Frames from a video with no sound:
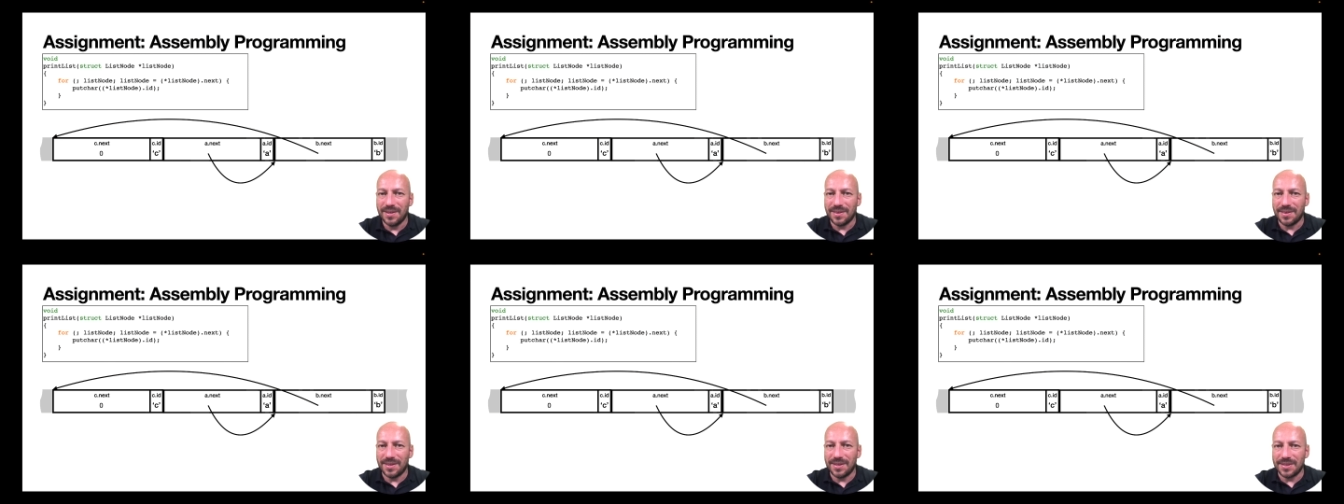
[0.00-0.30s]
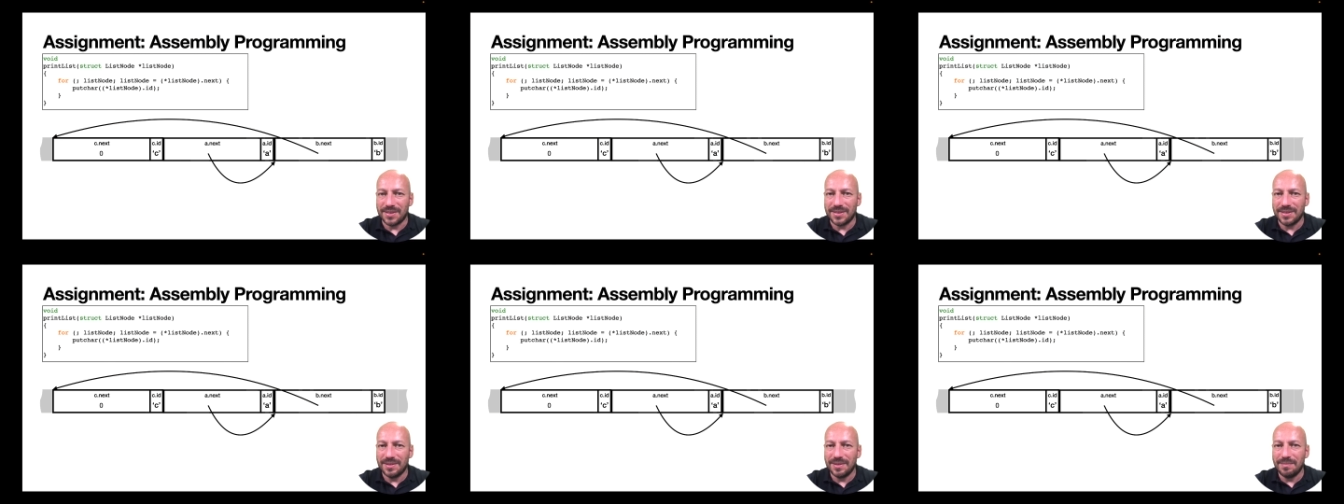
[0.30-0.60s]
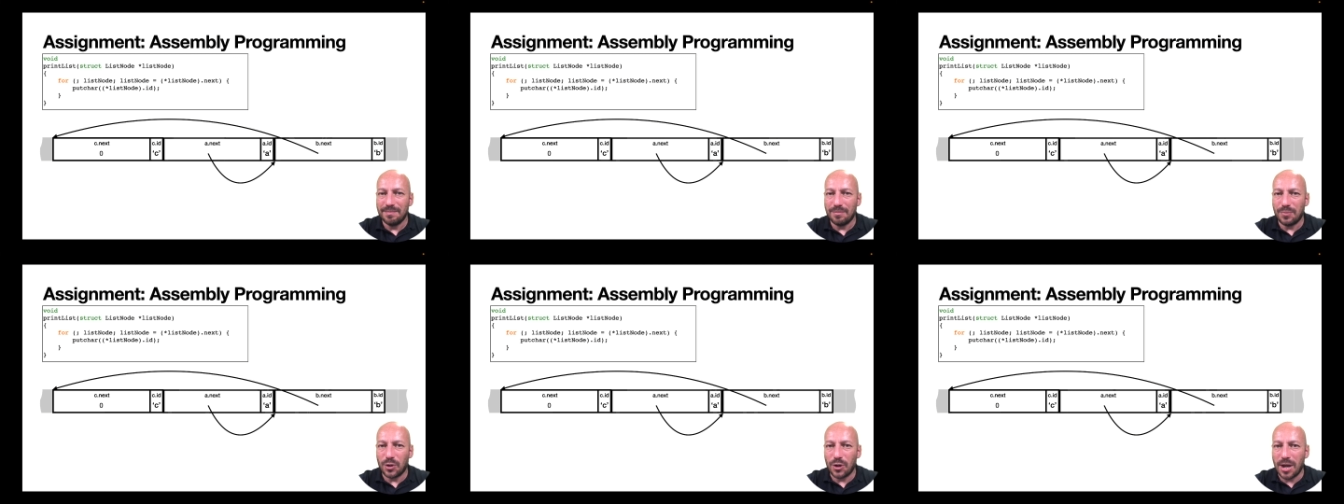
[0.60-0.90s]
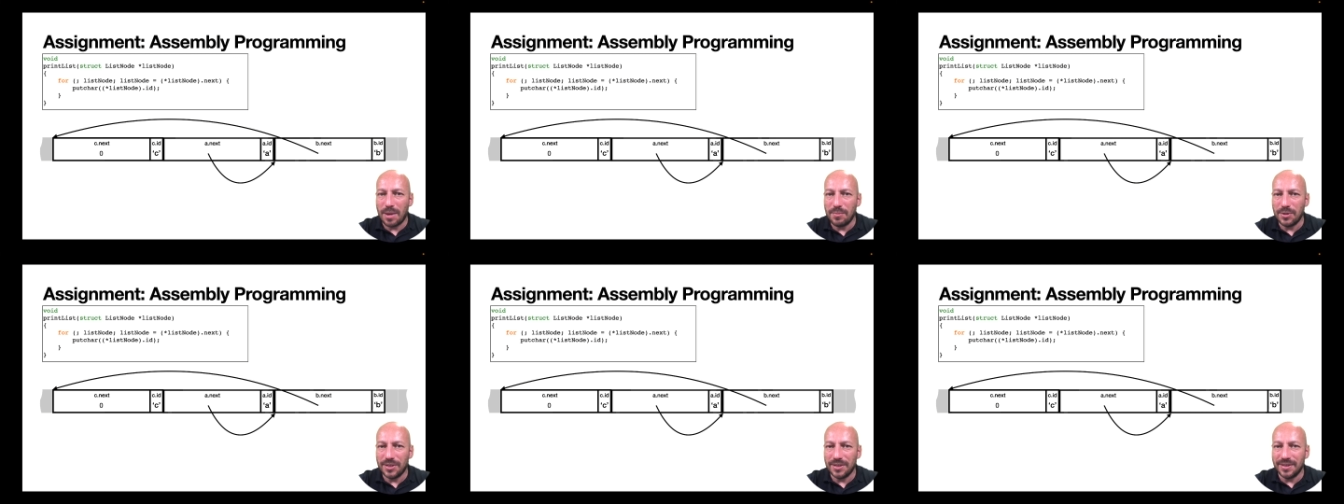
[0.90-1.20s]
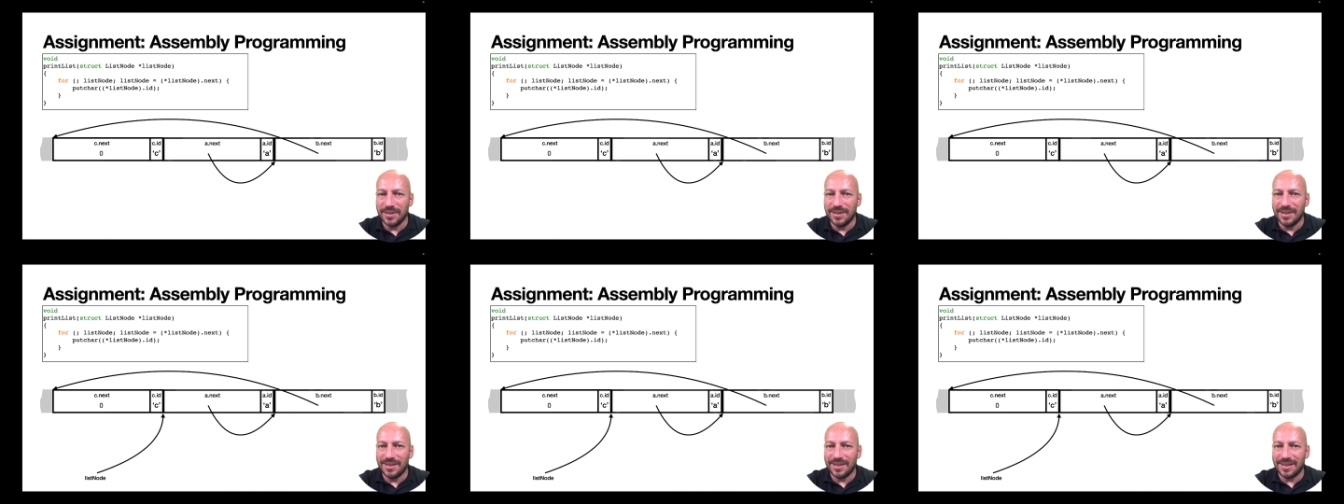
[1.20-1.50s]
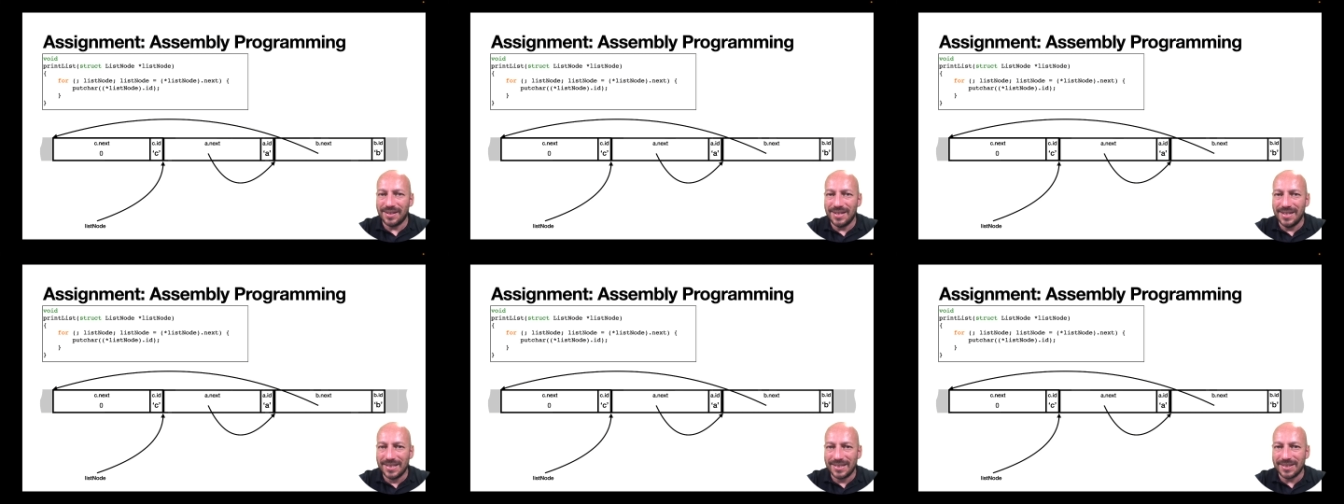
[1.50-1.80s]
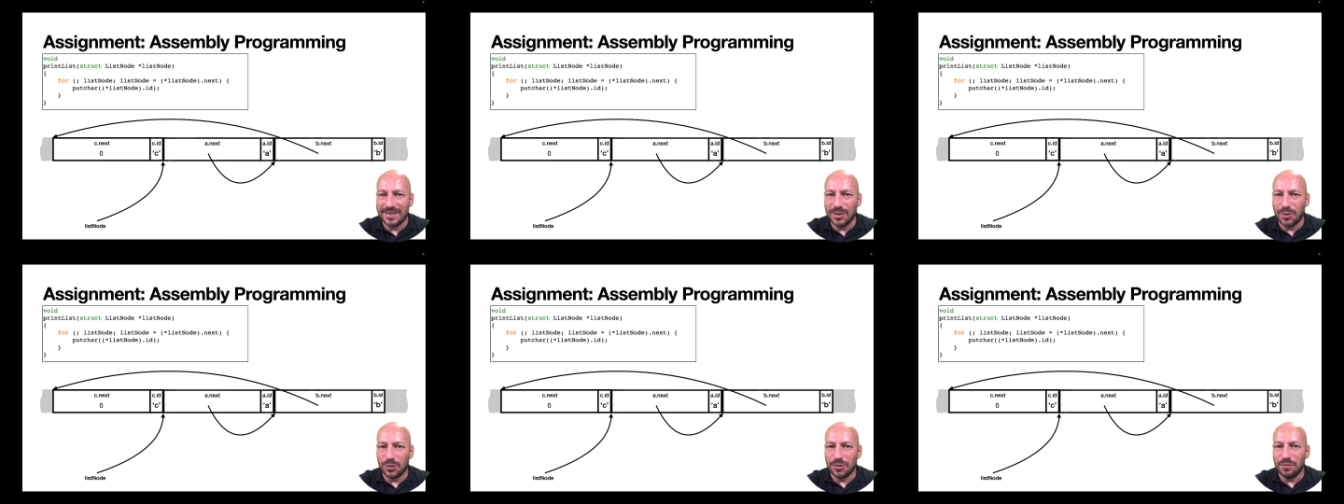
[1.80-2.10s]
this parameter
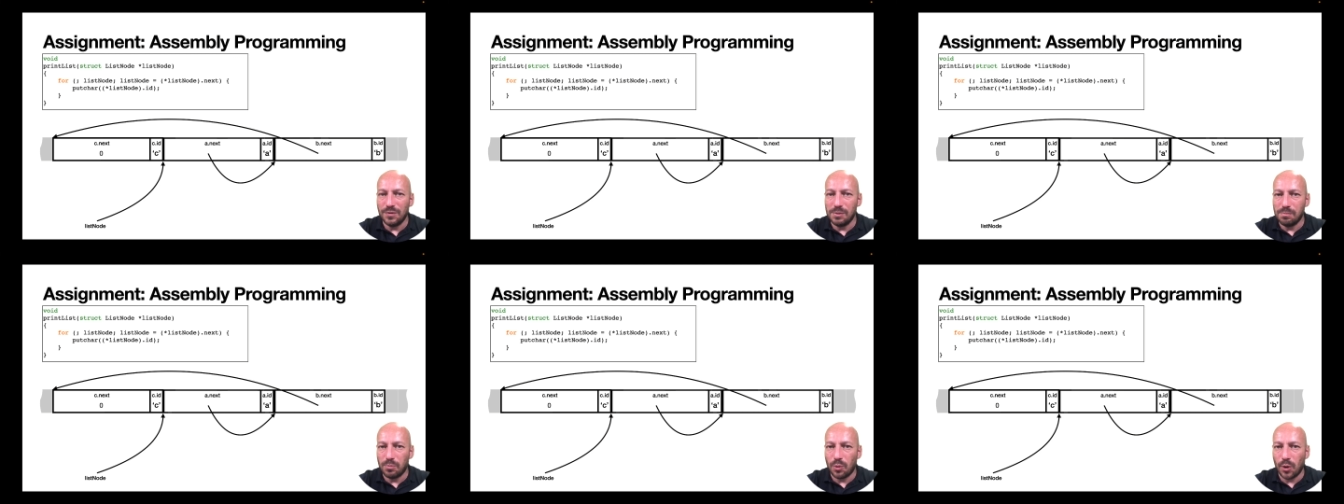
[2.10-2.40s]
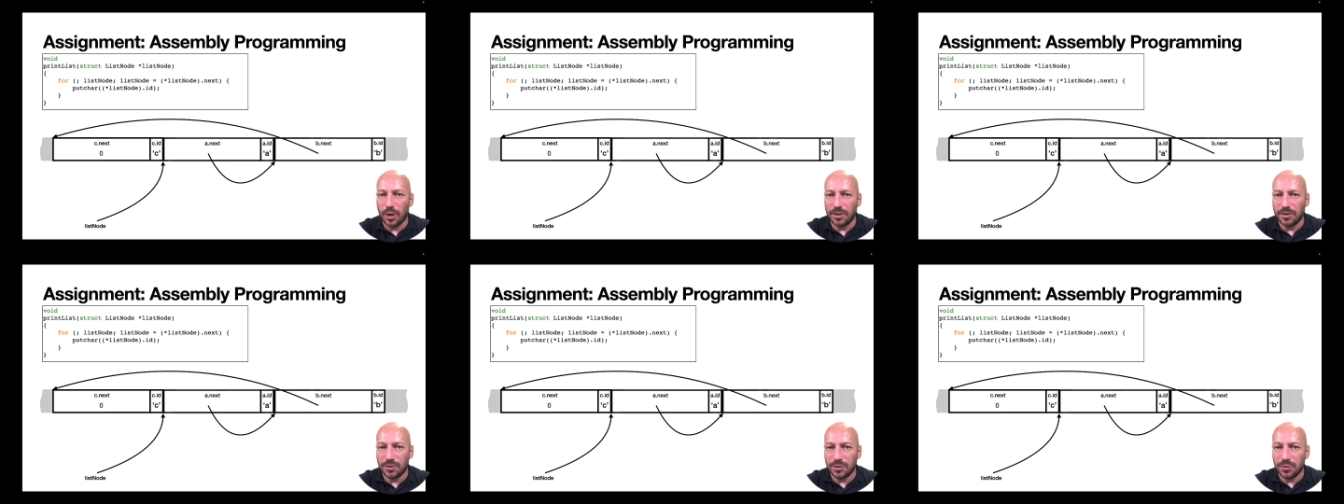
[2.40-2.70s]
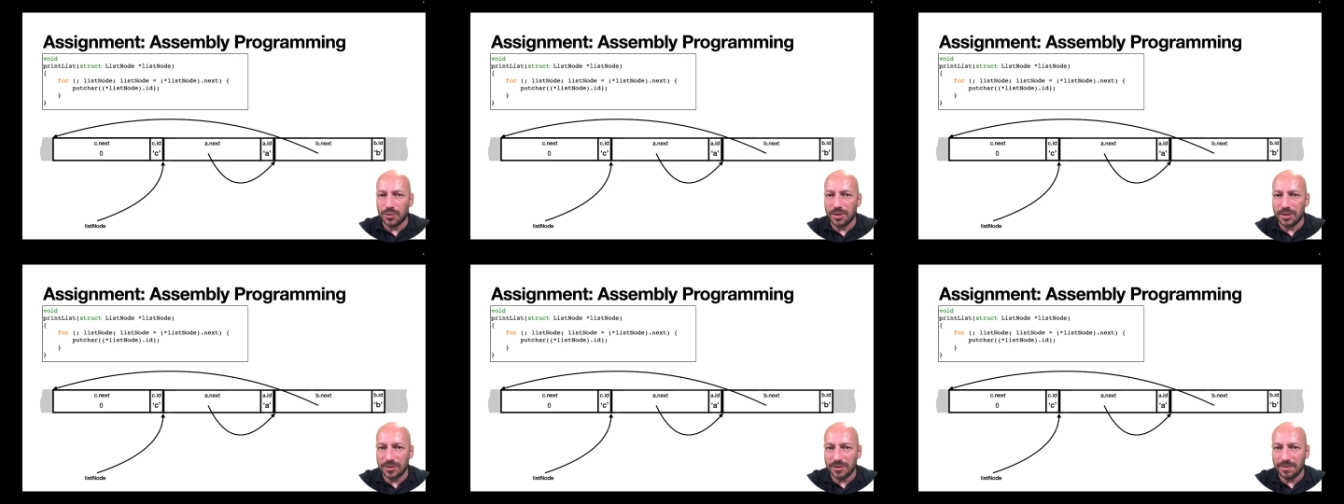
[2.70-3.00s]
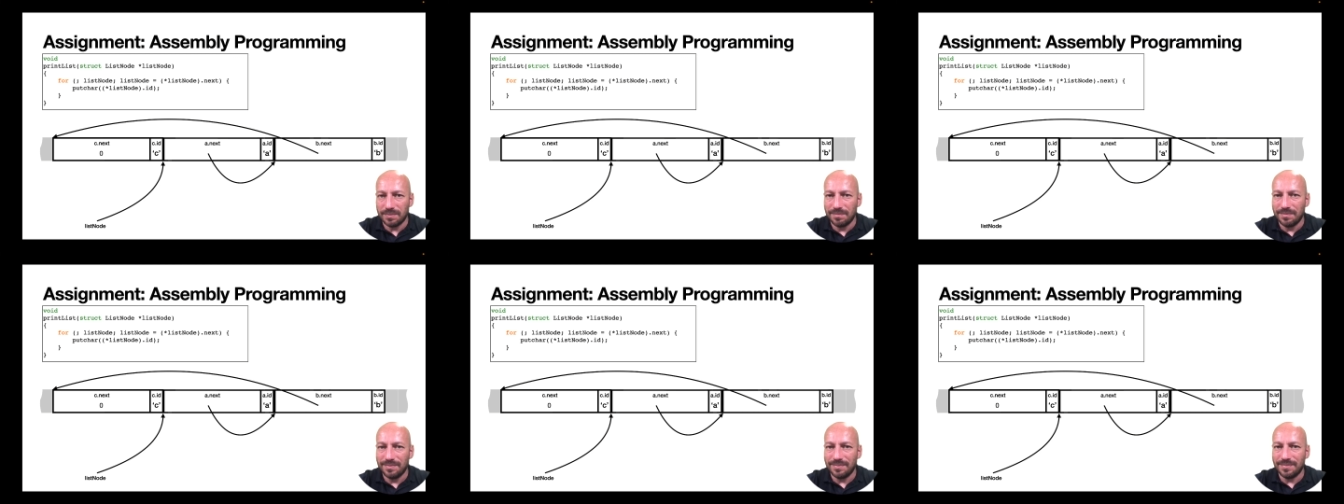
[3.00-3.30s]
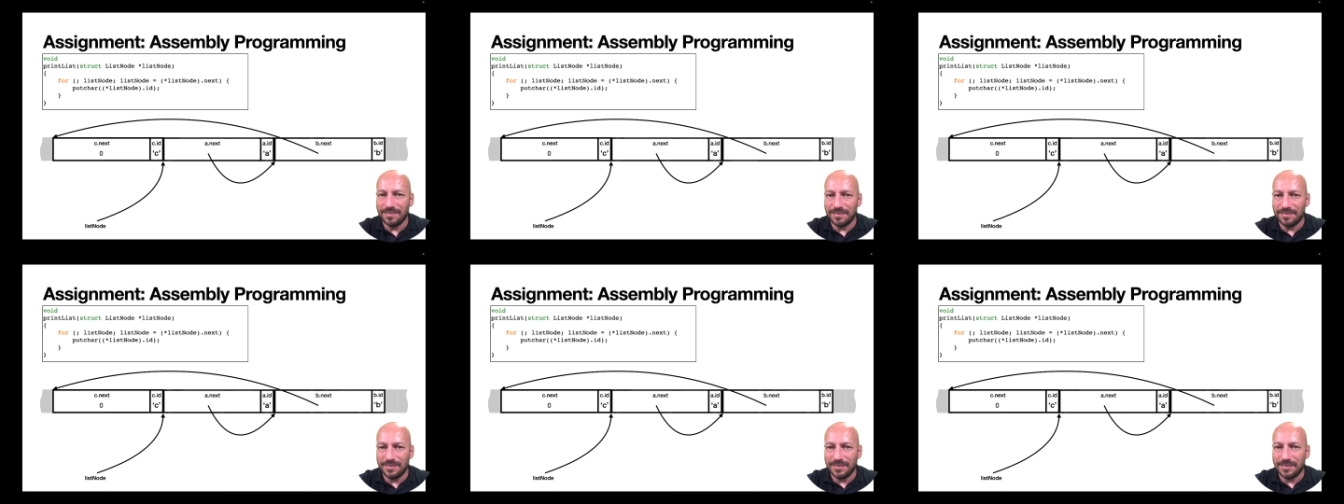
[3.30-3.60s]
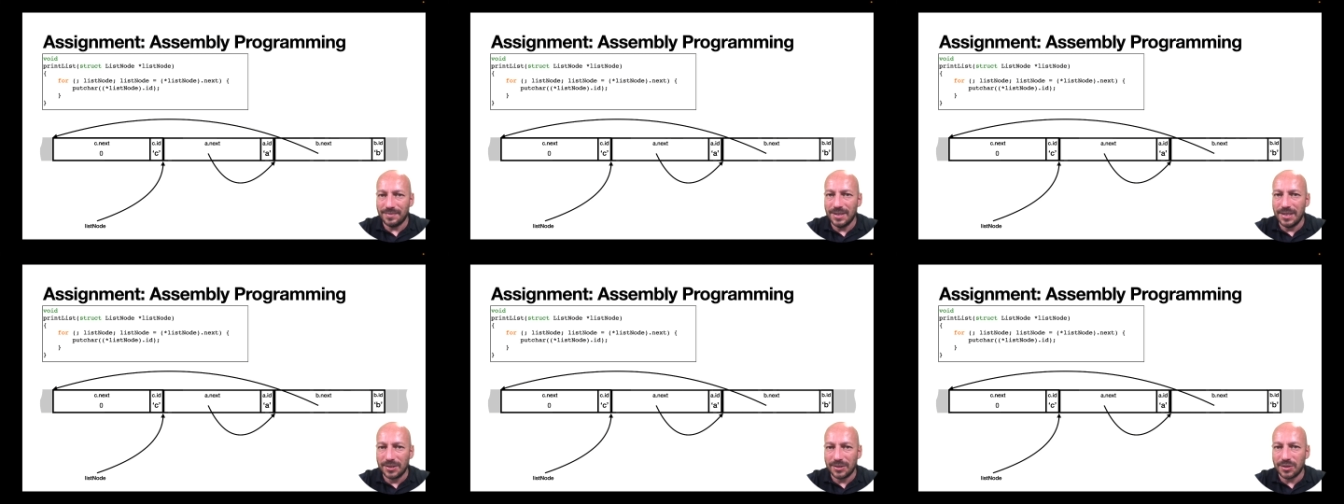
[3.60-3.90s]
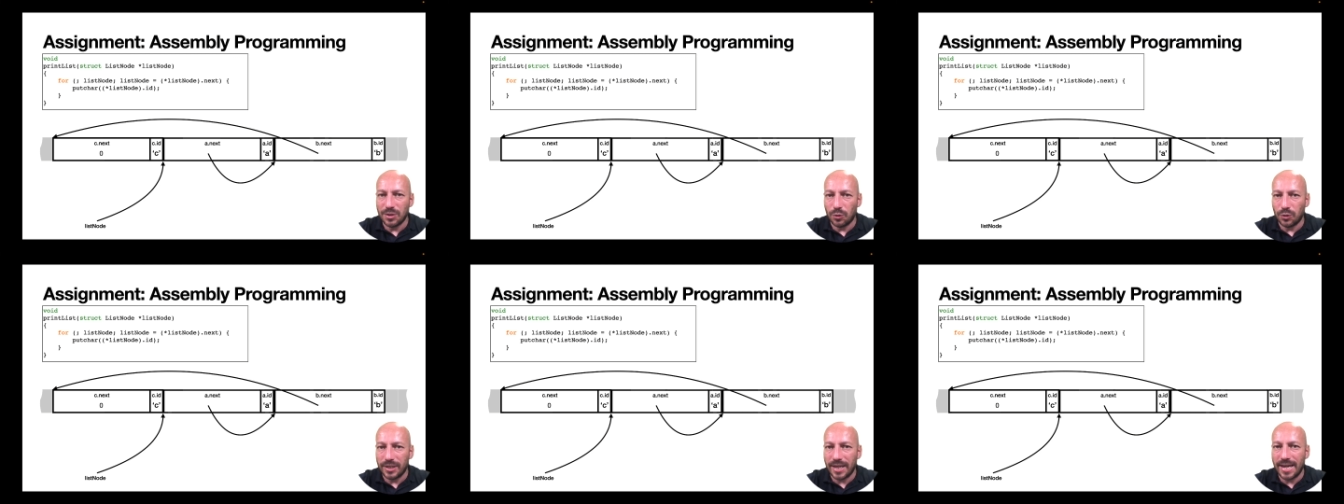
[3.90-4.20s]
list node will point to this list
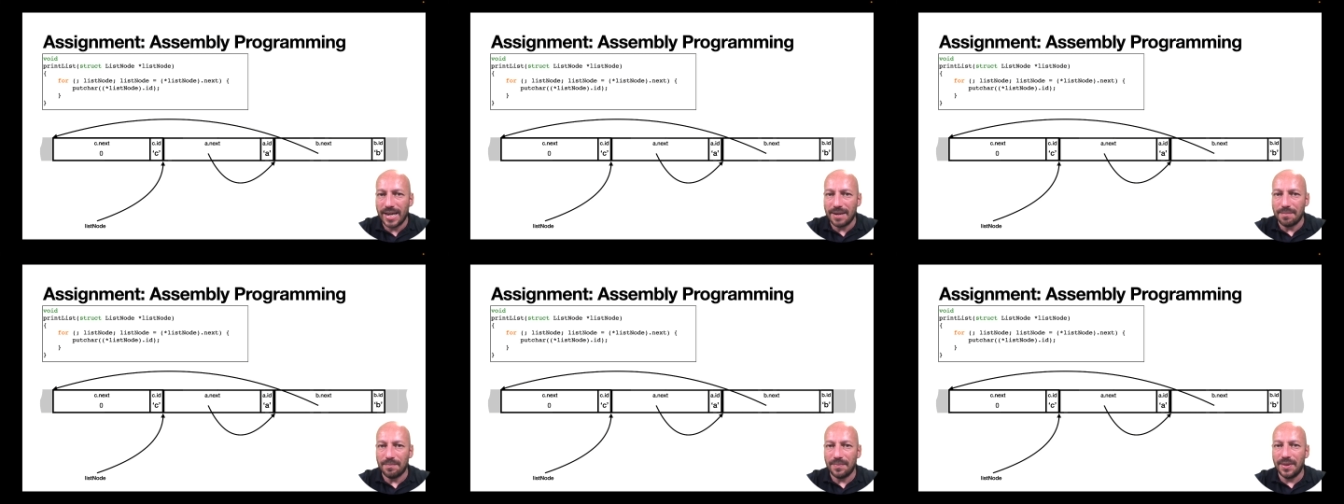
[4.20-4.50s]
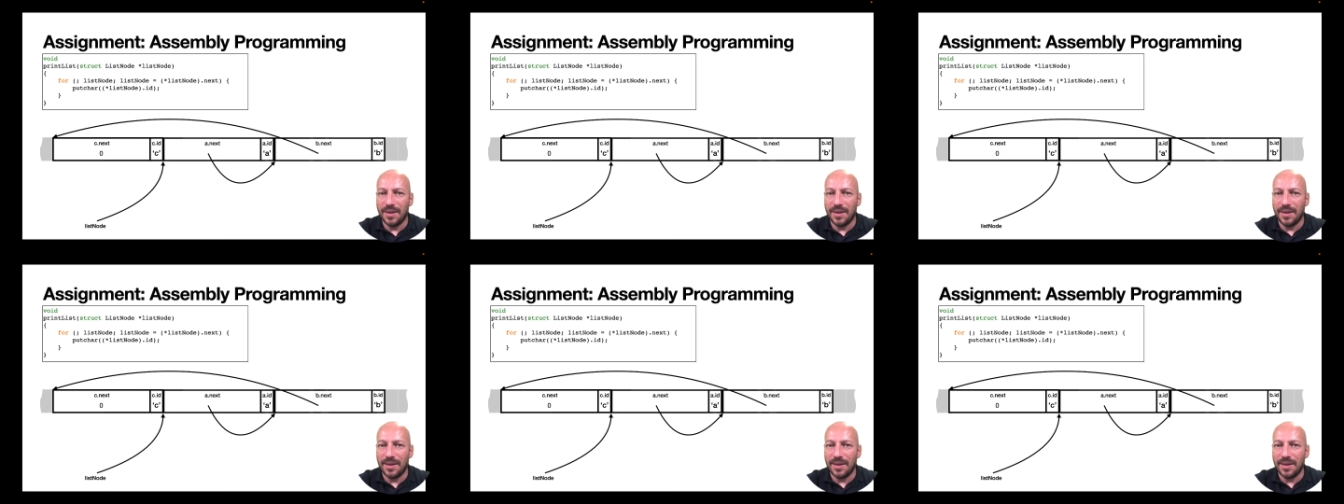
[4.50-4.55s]
node A.